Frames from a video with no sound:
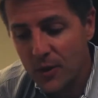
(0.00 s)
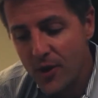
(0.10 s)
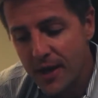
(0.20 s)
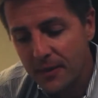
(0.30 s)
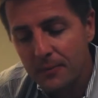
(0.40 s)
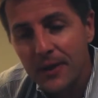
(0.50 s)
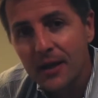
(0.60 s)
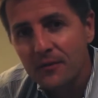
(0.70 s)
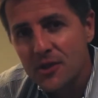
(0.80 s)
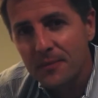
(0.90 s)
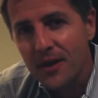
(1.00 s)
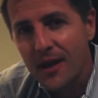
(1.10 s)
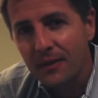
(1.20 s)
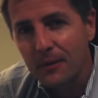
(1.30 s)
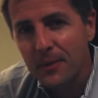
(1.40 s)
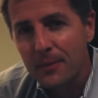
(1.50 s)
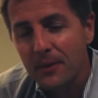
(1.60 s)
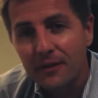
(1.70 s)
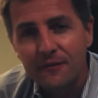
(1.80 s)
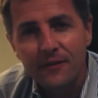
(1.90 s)
We read at the beginning of chapter 8 that
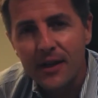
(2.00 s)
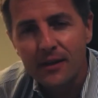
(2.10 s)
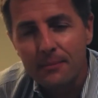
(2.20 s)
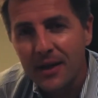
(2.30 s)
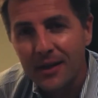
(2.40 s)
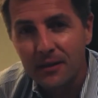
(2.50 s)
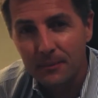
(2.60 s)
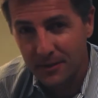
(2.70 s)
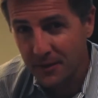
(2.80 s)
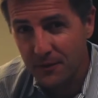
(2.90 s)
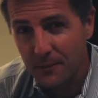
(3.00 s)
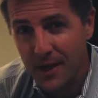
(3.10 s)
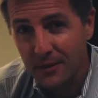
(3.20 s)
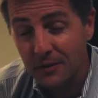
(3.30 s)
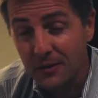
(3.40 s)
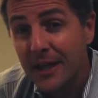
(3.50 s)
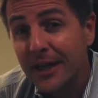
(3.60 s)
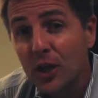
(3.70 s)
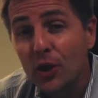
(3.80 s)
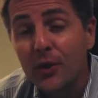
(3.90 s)
people had fled in many different places,
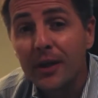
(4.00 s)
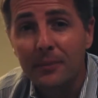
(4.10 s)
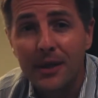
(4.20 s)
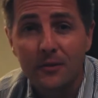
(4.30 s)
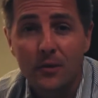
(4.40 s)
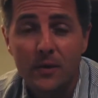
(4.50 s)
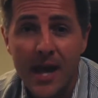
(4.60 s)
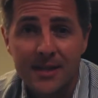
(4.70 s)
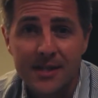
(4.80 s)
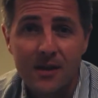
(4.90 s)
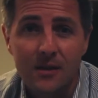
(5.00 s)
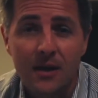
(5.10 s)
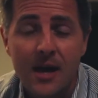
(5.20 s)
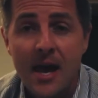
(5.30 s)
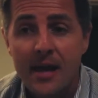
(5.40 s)
including a place called Antioch.